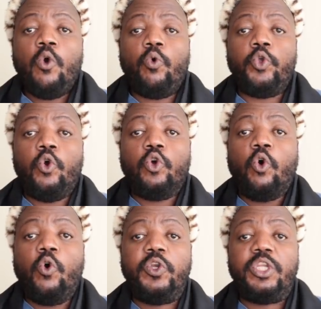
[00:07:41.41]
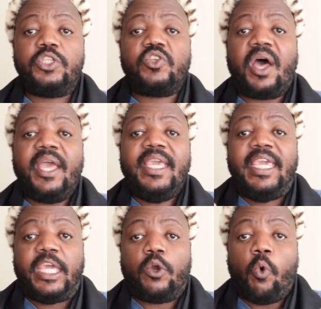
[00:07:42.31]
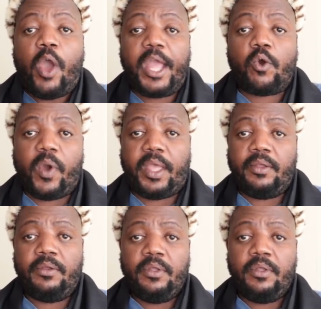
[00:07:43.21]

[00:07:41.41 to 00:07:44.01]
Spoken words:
uyoqondiswa igwegwe